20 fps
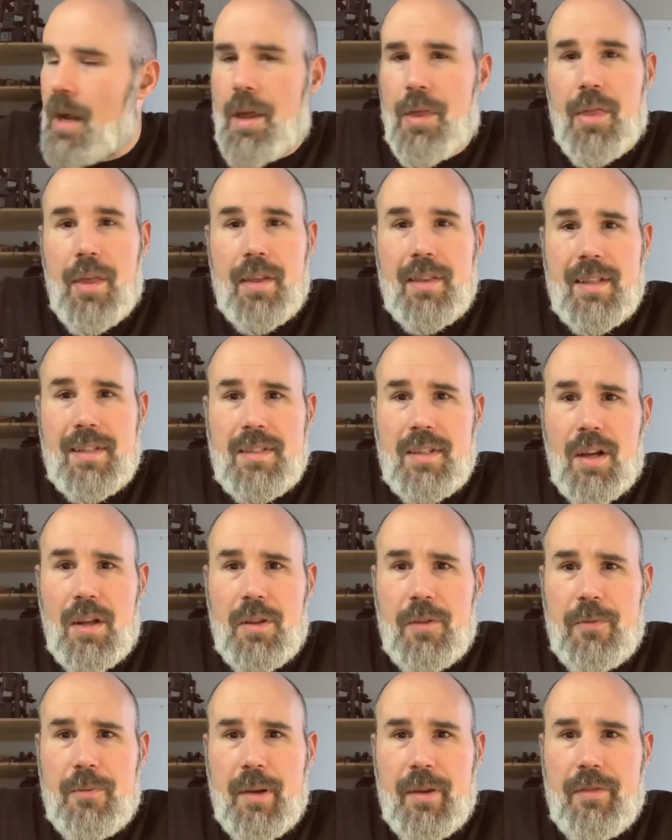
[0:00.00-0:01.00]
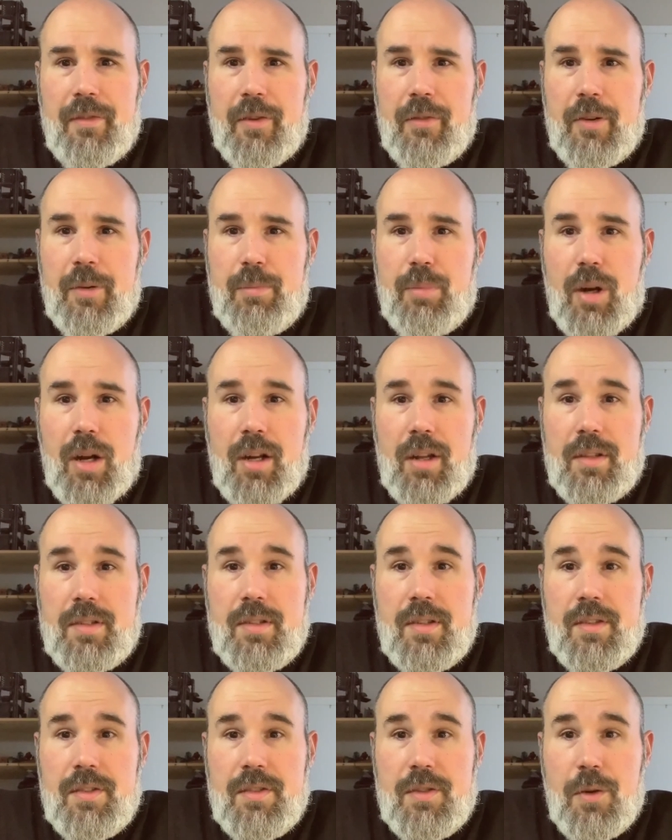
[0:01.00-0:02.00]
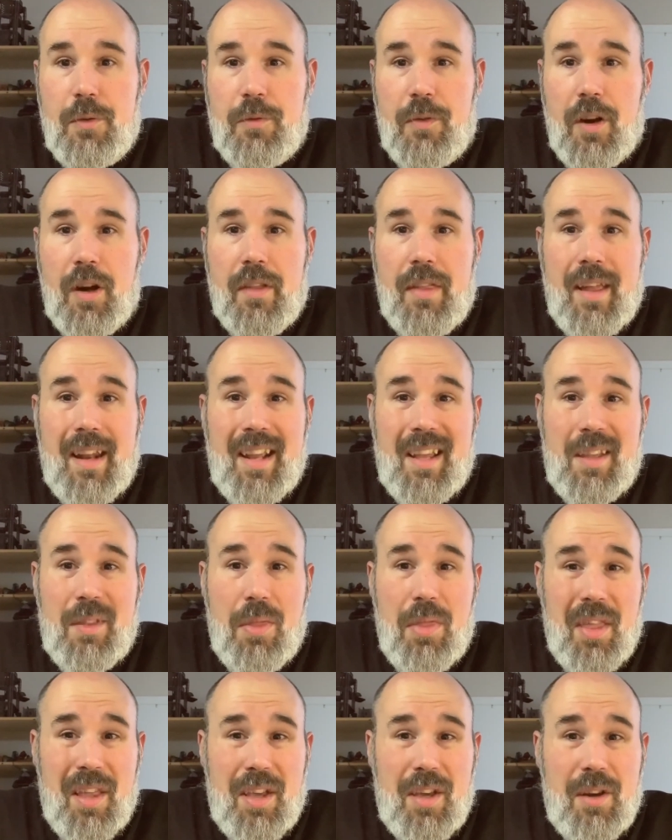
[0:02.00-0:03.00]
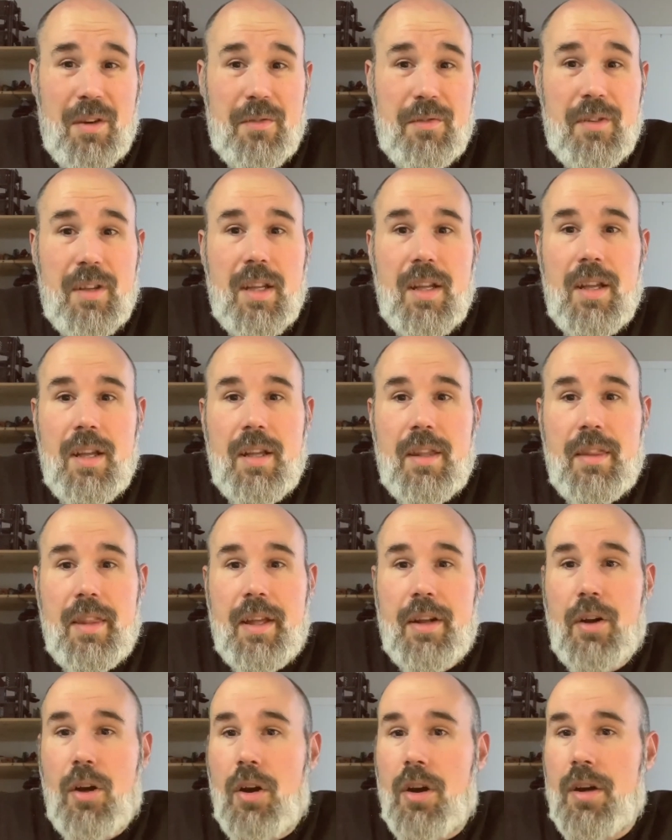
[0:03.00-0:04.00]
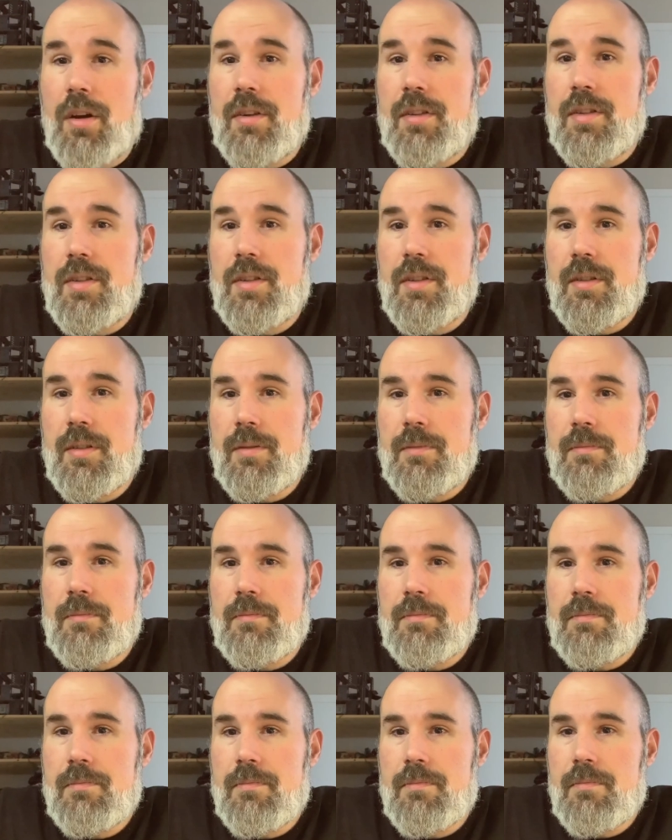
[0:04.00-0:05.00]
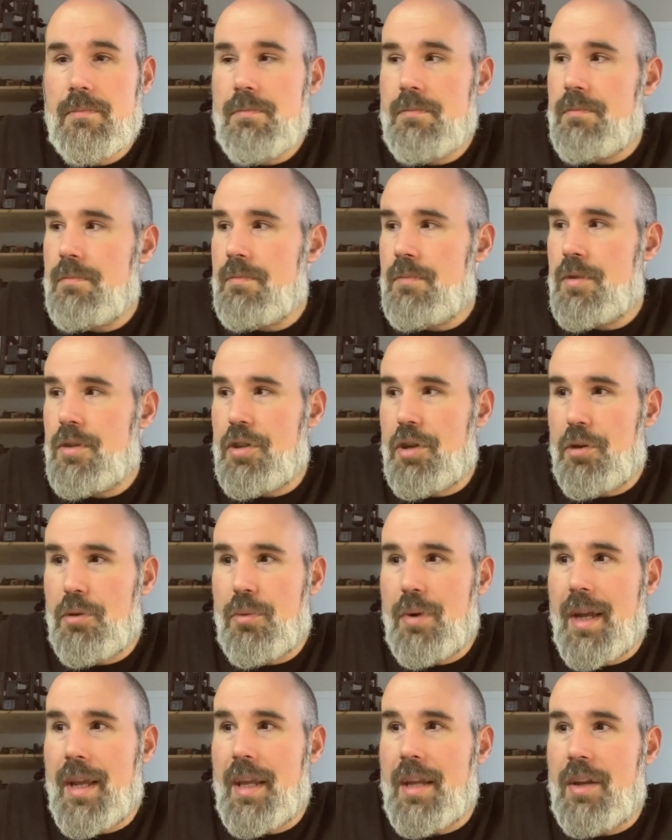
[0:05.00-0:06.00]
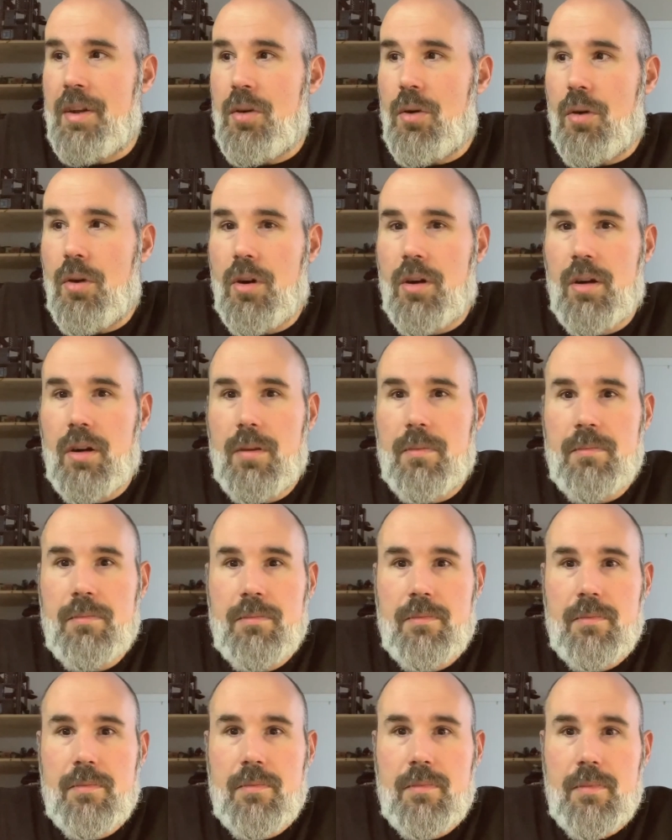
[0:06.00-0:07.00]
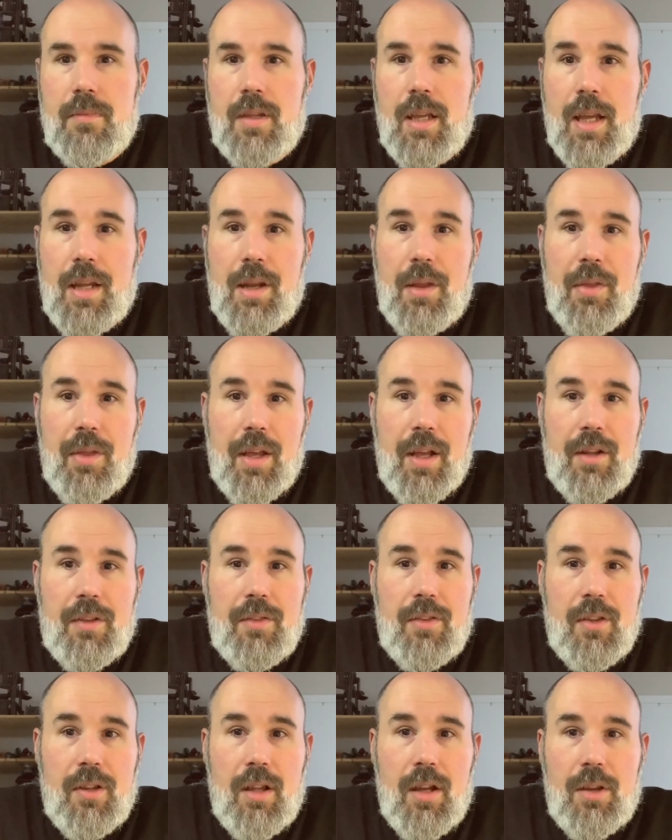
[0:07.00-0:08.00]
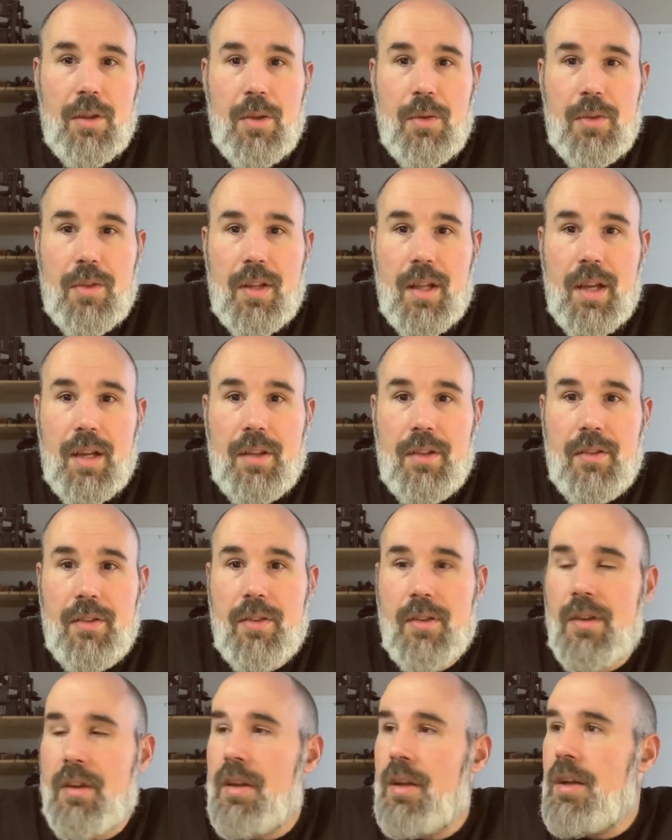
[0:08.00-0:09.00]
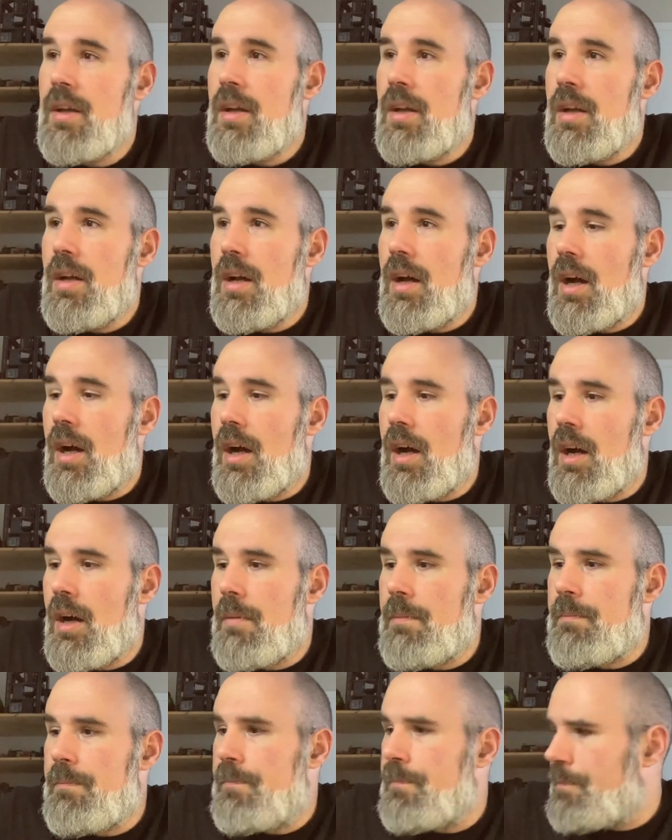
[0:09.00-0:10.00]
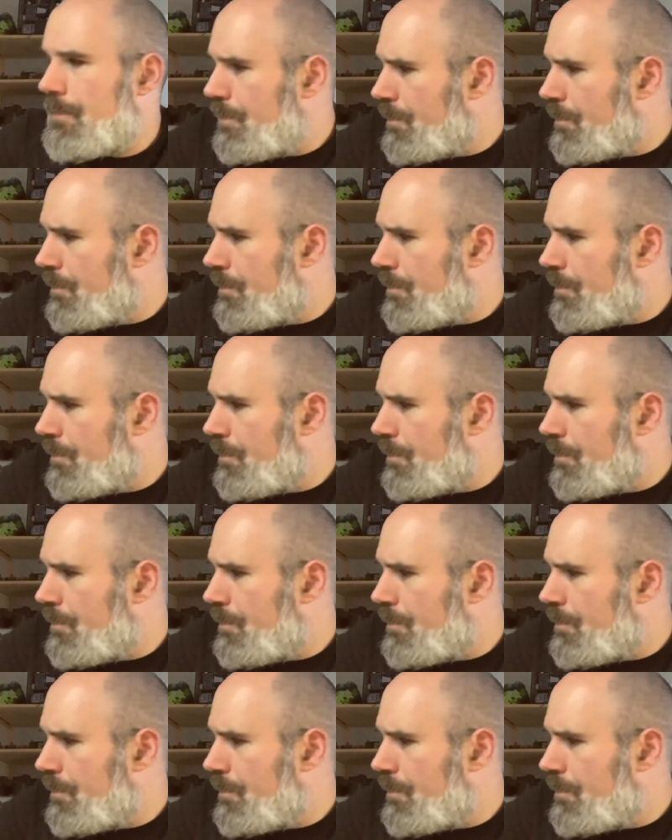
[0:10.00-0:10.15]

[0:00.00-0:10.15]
think that's all of my favorite products so far that I can think of that aren't terrain or anything else along those lines. And